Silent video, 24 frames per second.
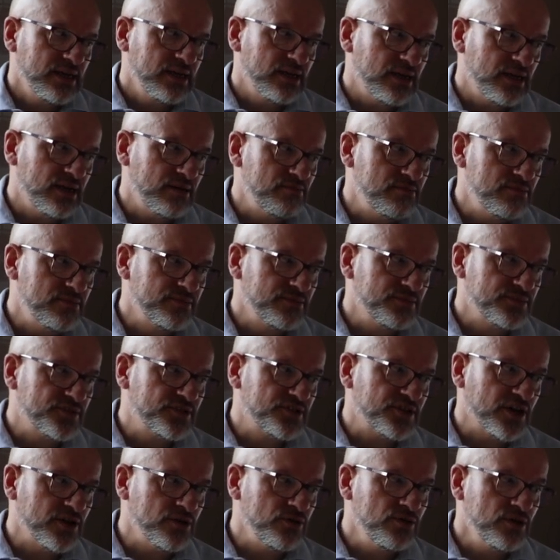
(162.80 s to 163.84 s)
Um,
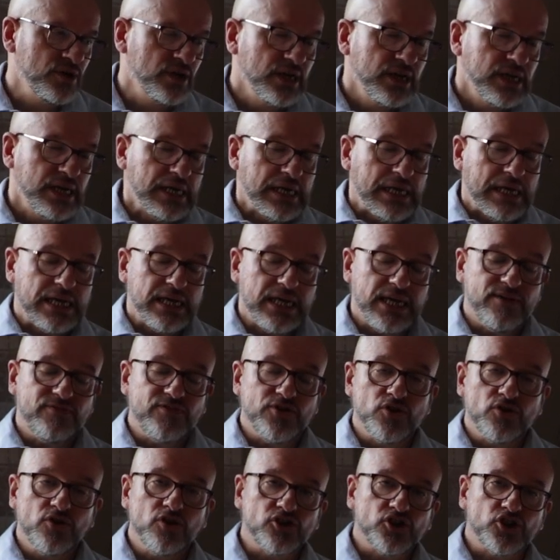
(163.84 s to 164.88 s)
so if
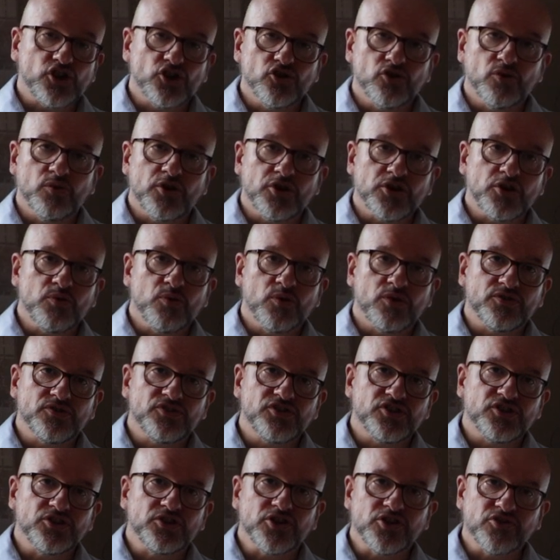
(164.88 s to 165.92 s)
you're not sure what you want
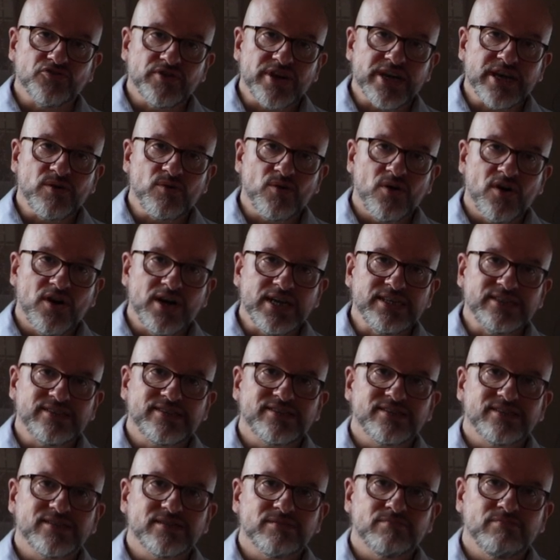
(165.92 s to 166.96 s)
to do
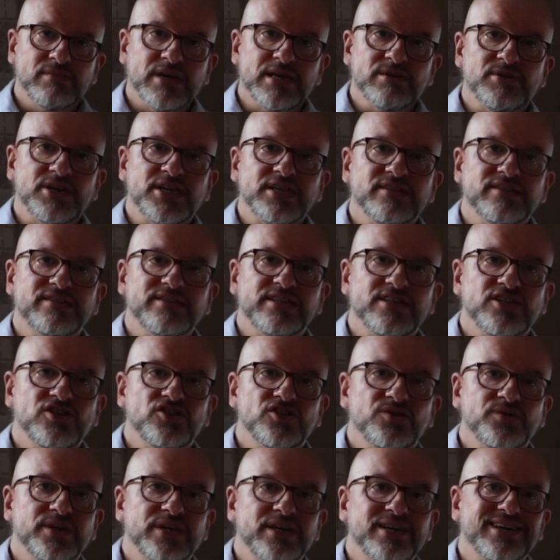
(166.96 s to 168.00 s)
career-wise, maybe consider
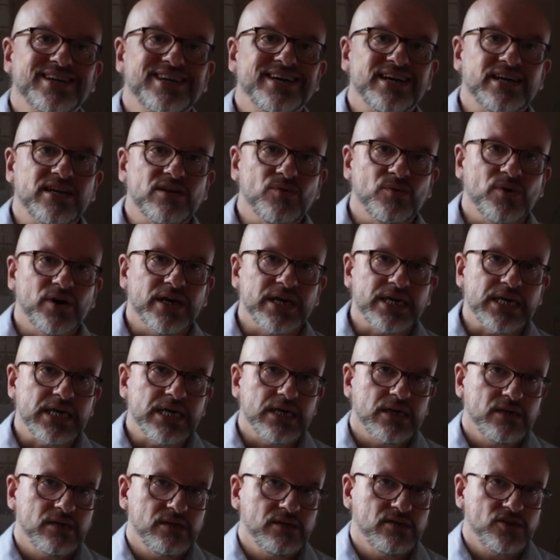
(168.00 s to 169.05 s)
doing a gateway
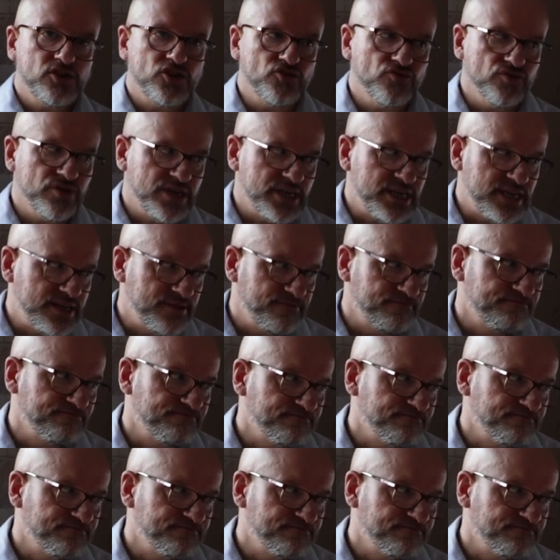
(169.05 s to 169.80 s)
degree.